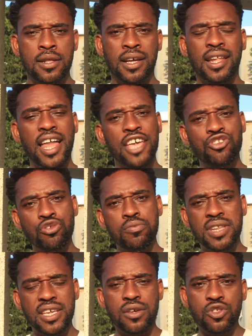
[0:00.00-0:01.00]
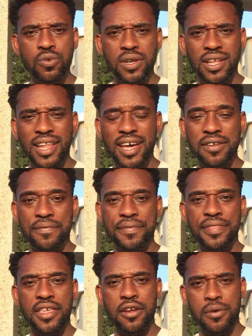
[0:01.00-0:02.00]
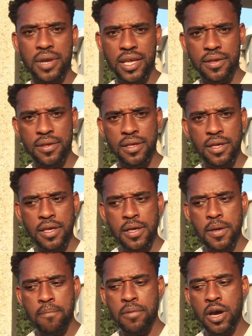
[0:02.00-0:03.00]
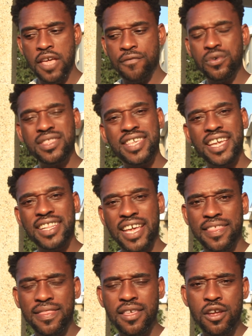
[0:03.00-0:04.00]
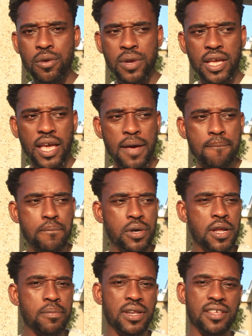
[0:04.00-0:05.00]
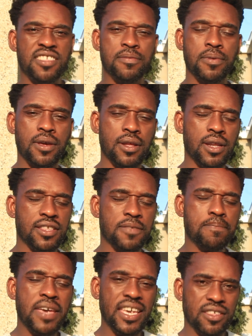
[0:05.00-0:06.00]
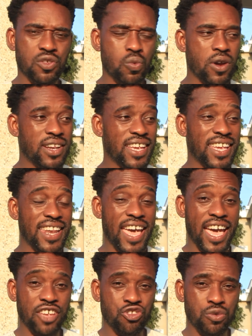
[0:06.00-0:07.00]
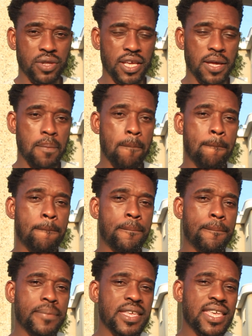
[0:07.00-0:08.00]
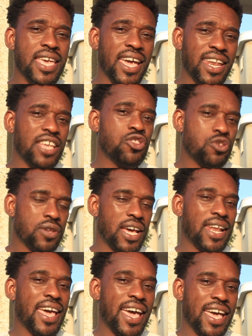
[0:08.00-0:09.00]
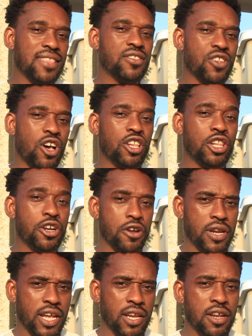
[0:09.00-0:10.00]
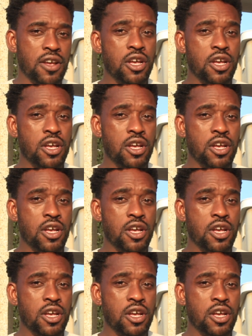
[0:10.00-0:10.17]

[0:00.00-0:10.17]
The classroom deals with a lot of theory, but if we take that theory and put them in a, in a space where they can actually get into that hands-on learning,